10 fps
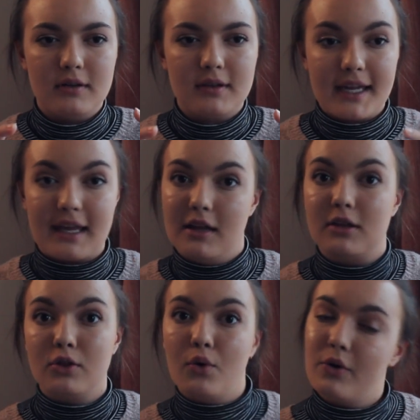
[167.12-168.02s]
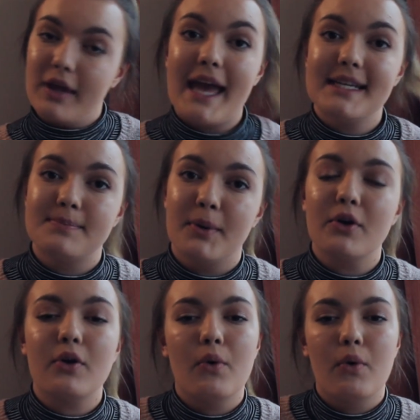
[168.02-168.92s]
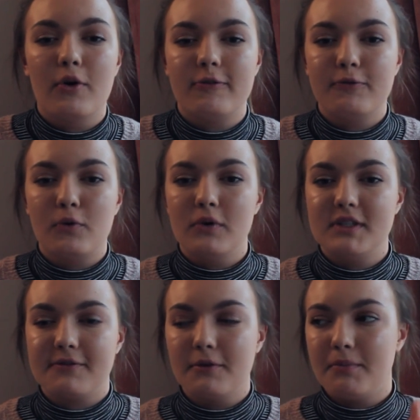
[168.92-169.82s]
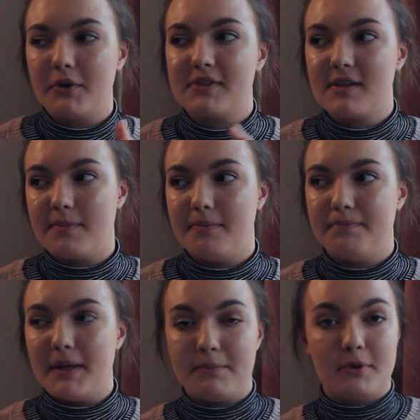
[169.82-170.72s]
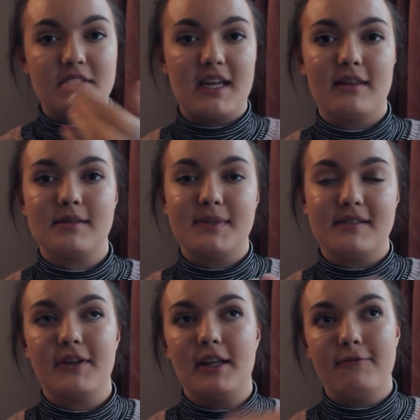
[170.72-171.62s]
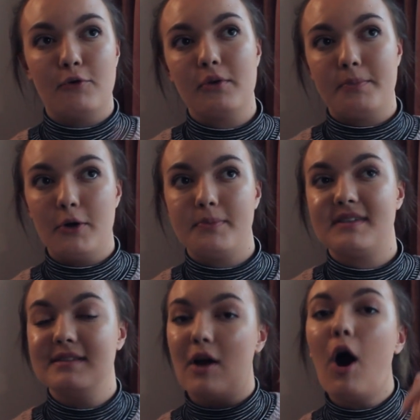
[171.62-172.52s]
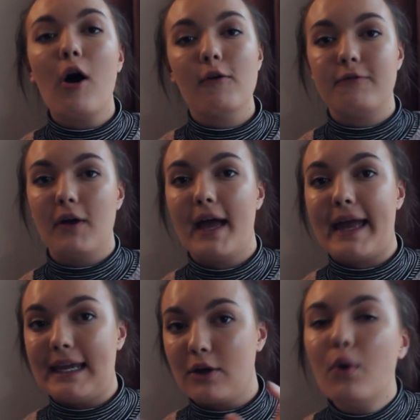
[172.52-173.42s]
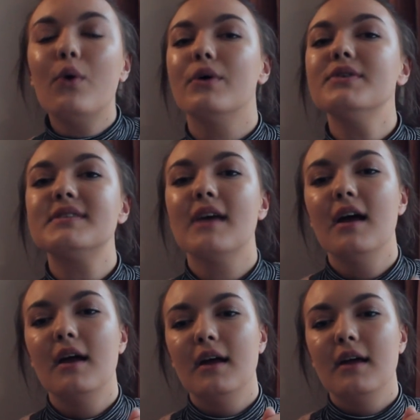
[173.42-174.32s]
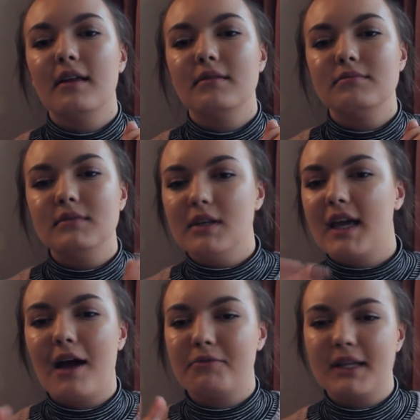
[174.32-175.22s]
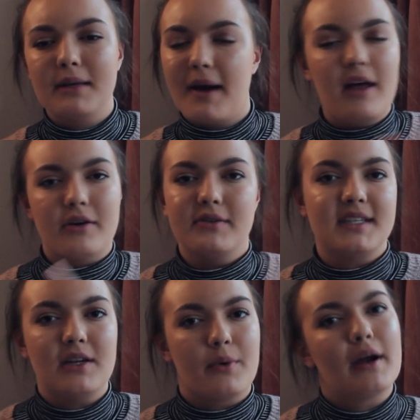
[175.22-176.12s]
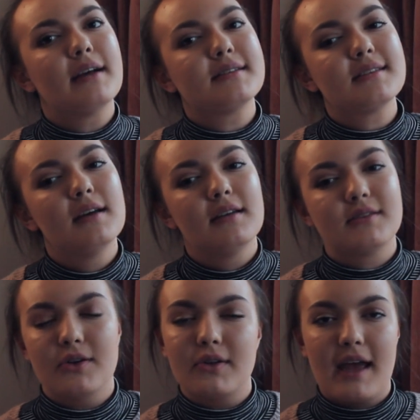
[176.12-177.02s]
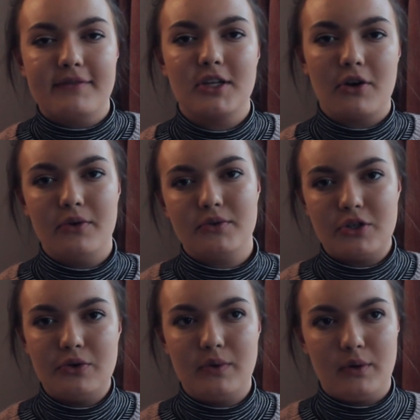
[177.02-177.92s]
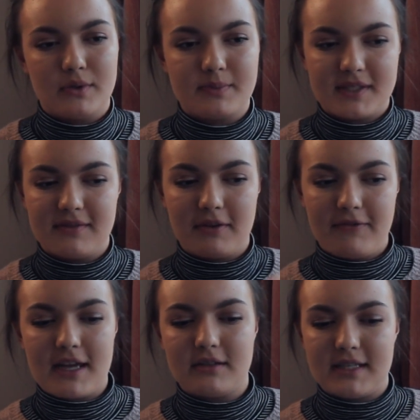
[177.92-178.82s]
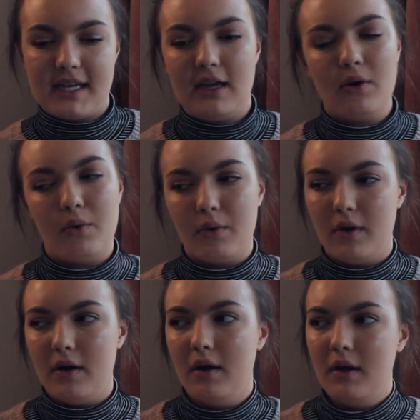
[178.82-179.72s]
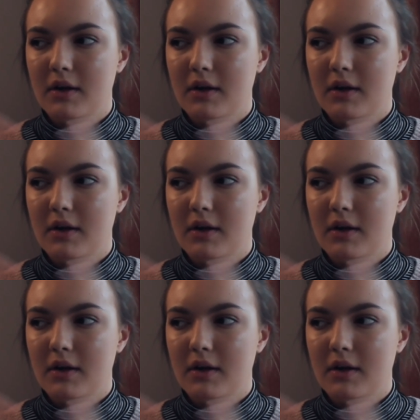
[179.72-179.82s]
like a law case book or for different books that have been put together specifically for the purposes of a course, you can't really buy those anywhere else. So you'll have to go to your specific faculty or